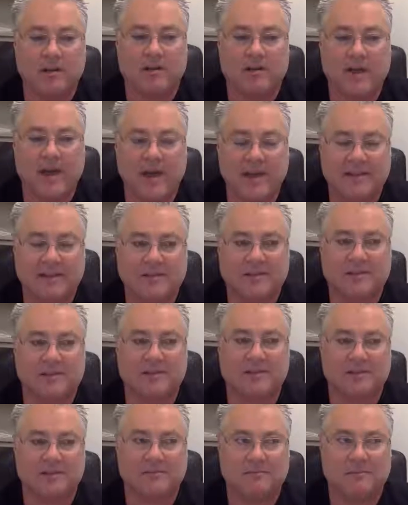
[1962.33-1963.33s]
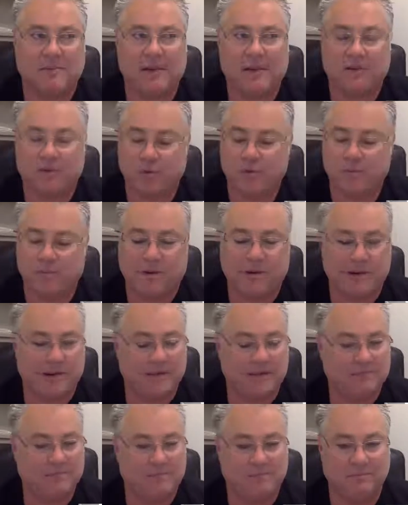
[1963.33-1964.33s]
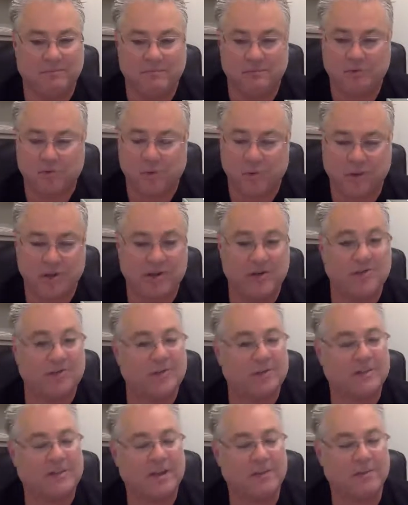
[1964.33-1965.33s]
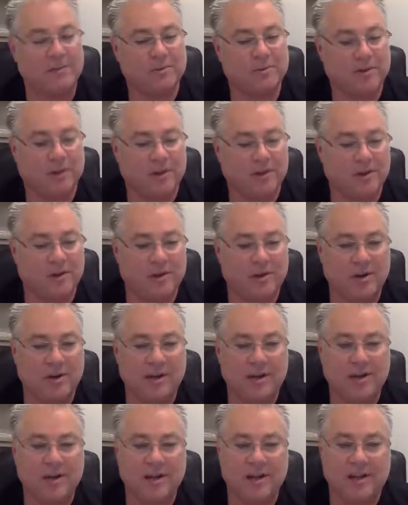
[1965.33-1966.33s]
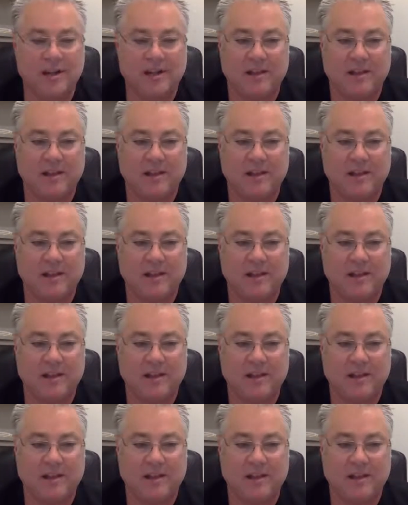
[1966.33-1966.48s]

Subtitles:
That's through my 20 years in cybersecurity.